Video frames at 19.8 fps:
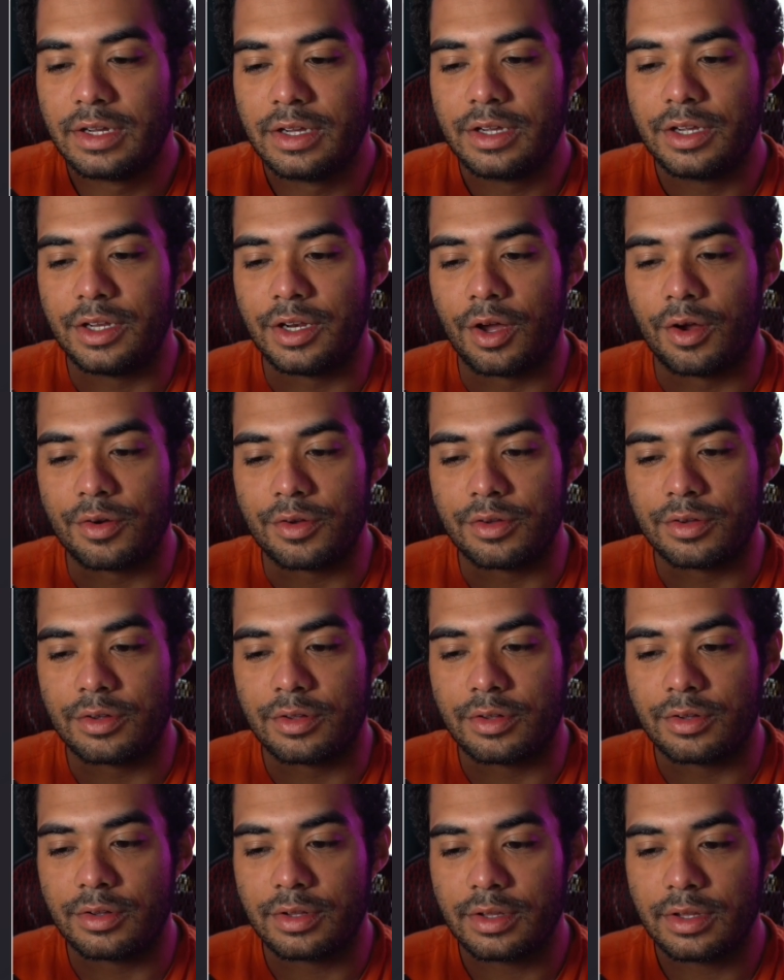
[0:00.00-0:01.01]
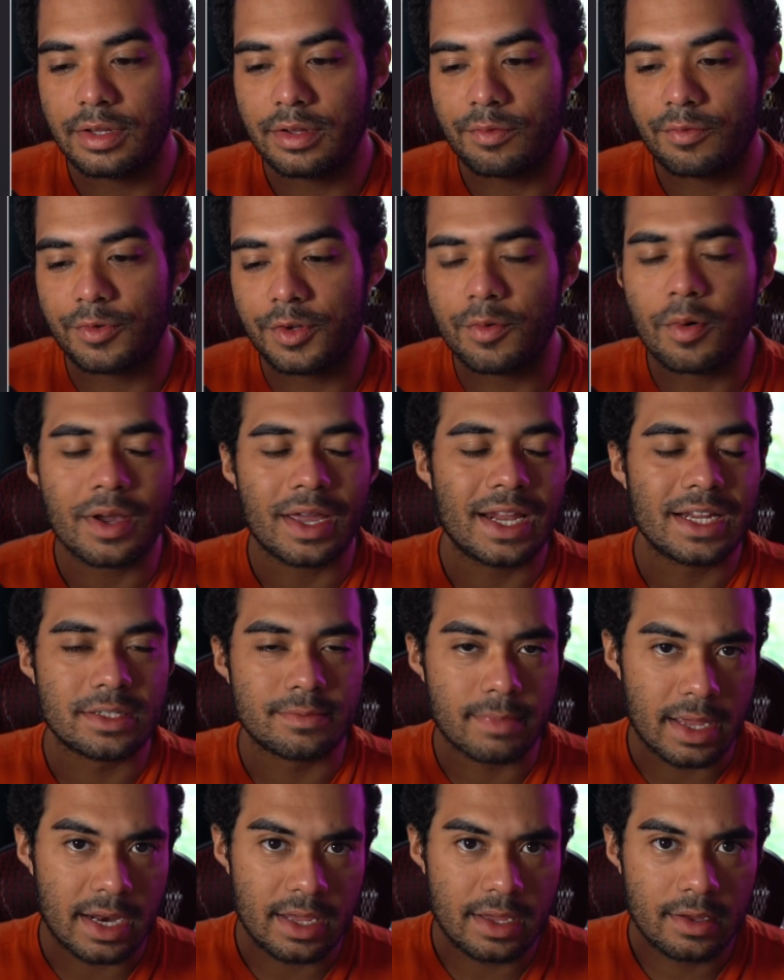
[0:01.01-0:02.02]
you know, you won't get as
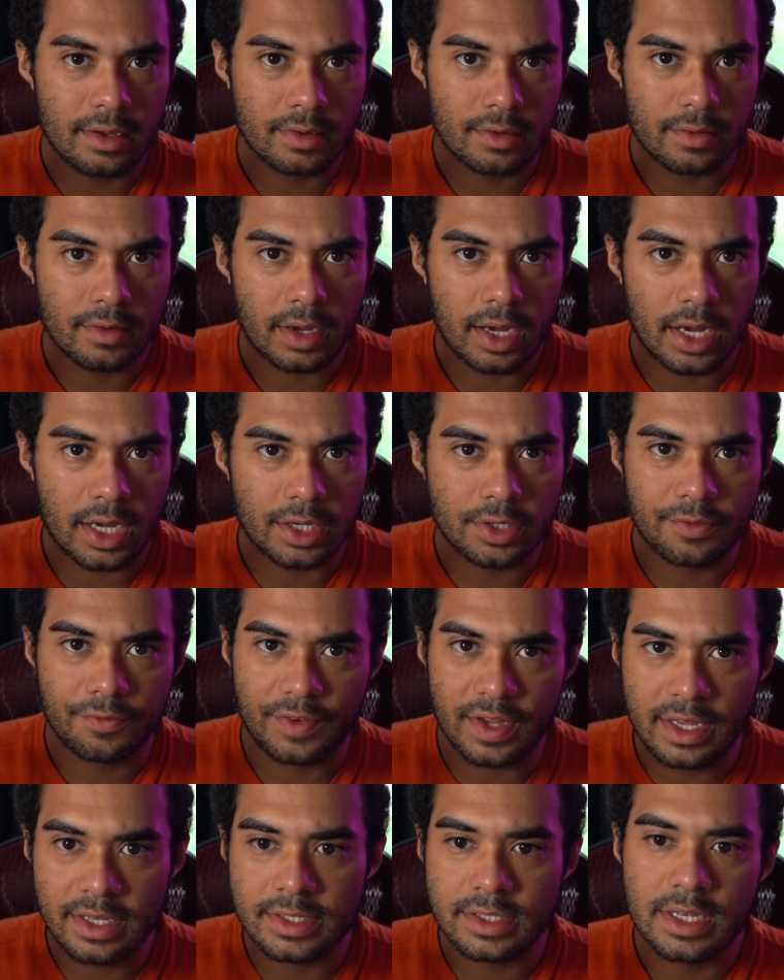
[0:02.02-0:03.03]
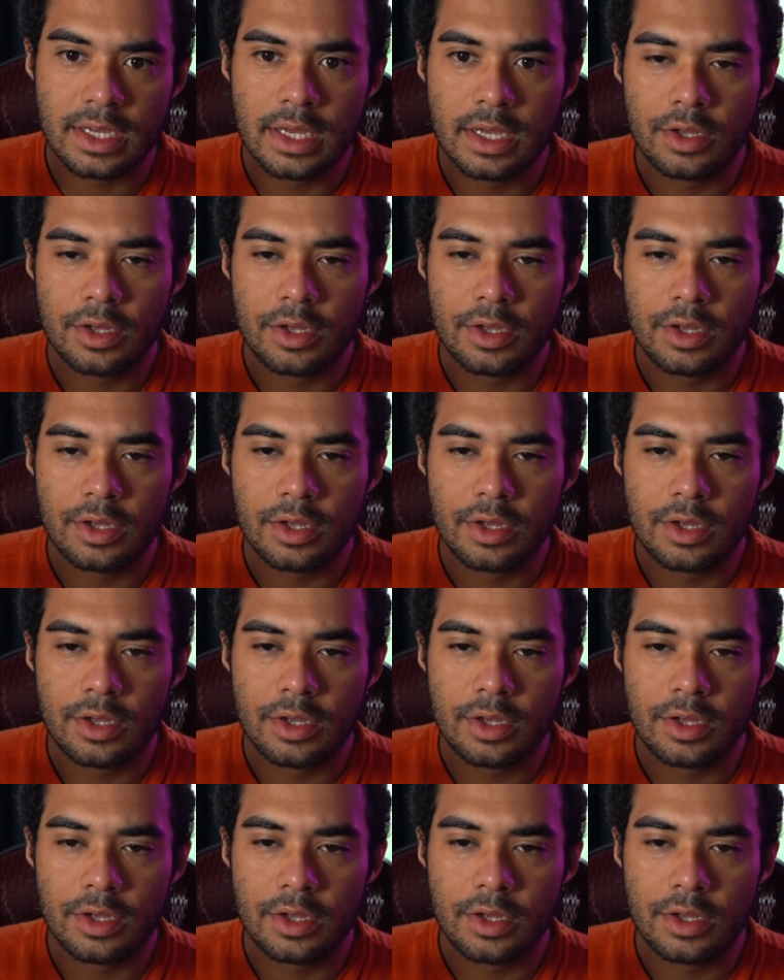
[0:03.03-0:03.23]
many fees.